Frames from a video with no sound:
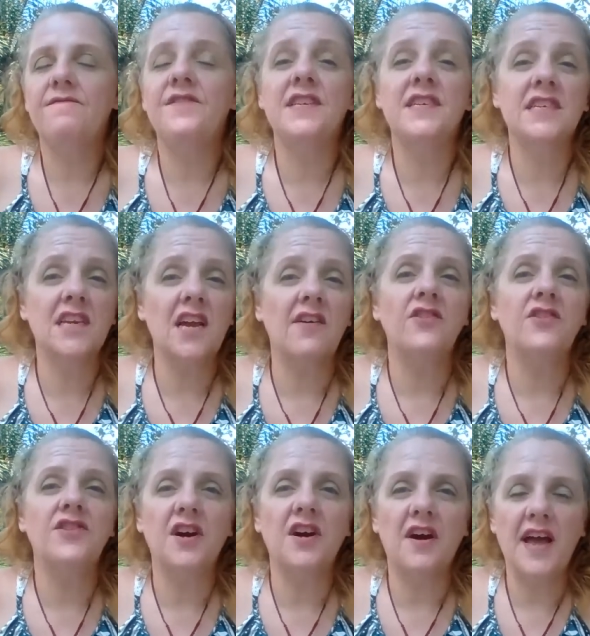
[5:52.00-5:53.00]

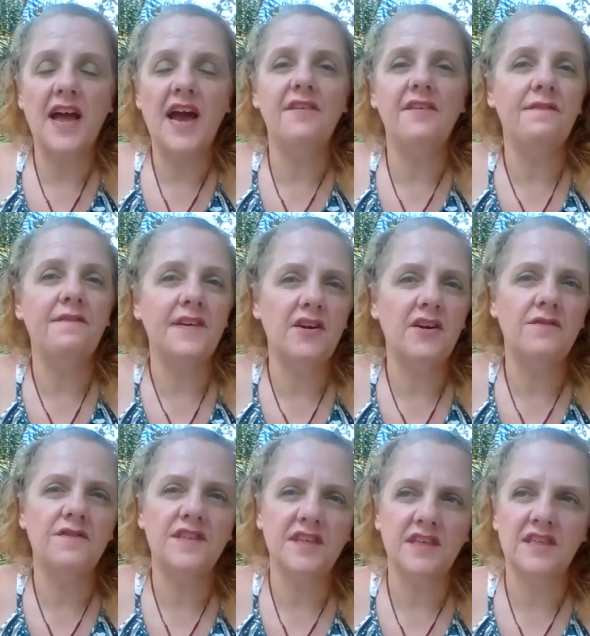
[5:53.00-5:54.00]
discovered that I had a fear
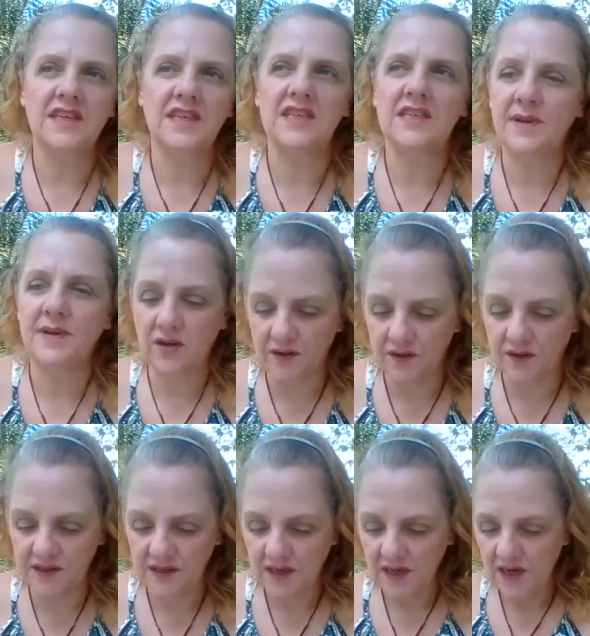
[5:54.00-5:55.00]
of success,
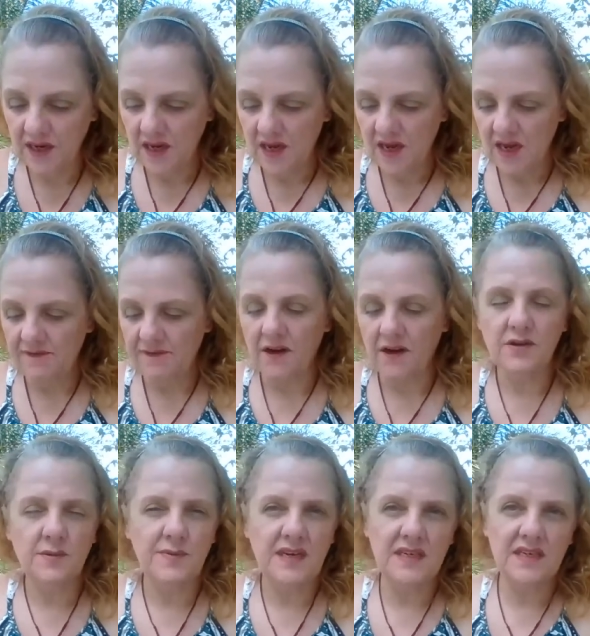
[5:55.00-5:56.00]
because if I
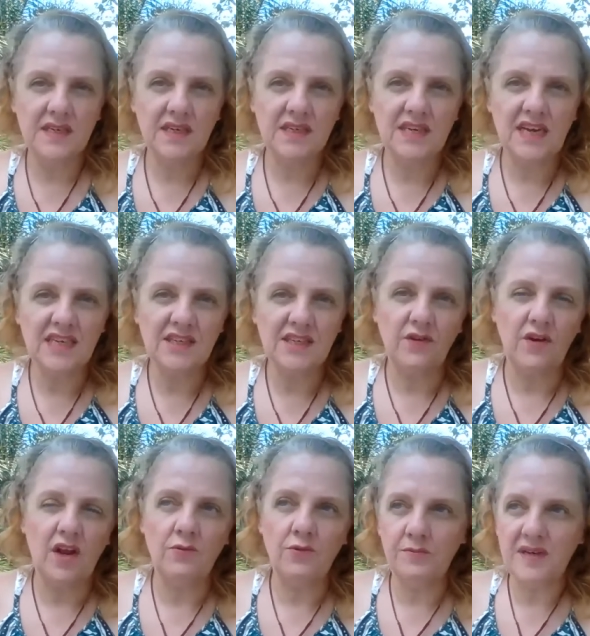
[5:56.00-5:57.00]
was being successful,
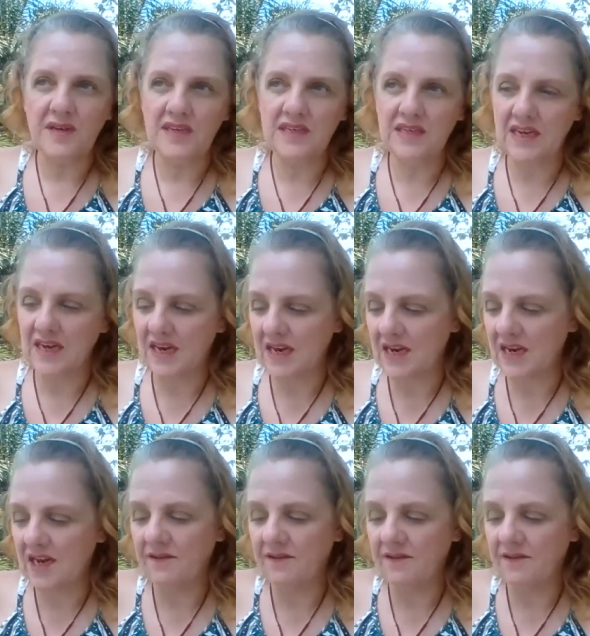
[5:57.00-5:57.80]
I would be seen.